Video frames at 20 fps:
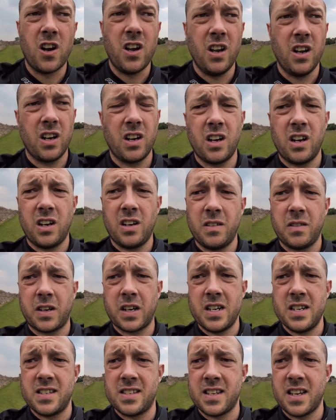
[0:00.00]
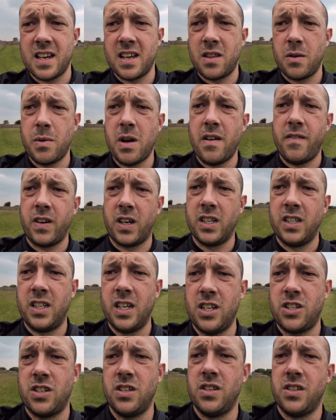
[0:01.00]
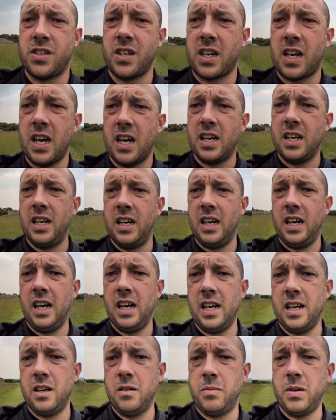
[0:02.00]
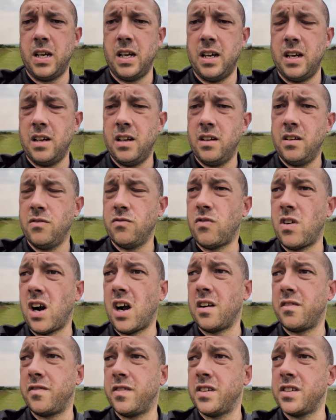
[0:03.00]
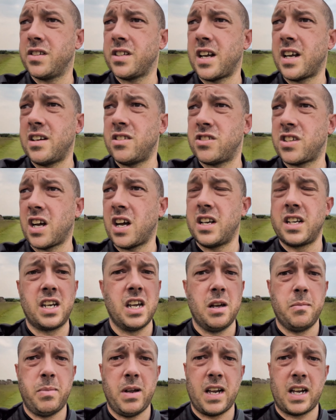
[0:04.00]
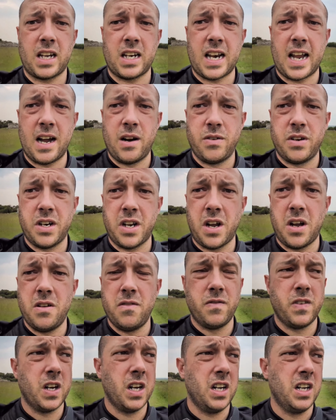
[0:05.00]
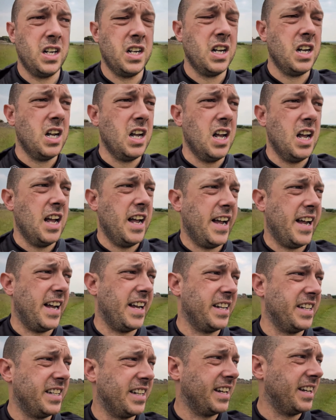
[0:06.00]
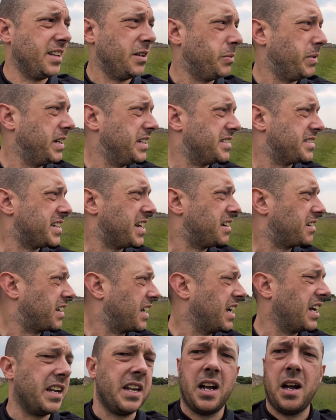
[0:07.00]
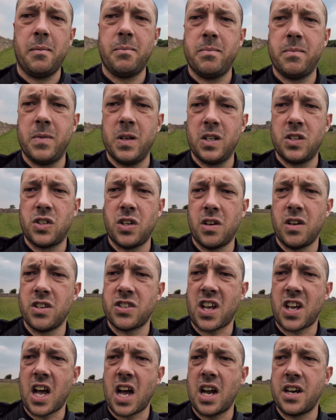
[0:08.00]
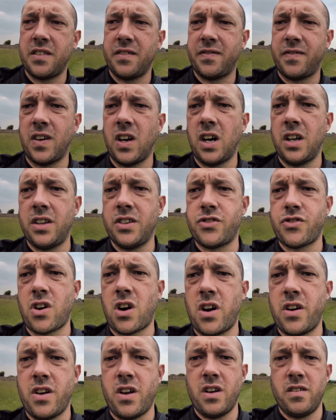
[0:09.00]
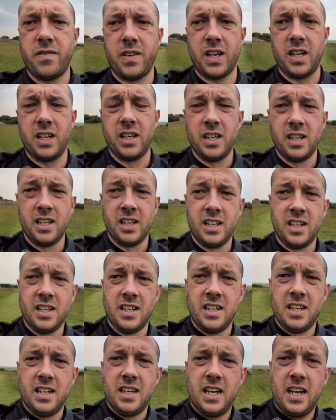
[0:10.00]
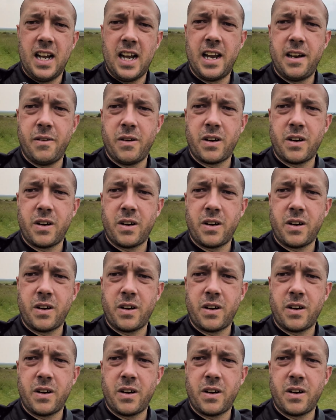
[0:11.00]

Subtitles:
footage come out right, because the weather conditions are getting a little bit rough. It's now starting to get a bit clouded over, and the wind's now getting up, so it's hard to fly the drone over.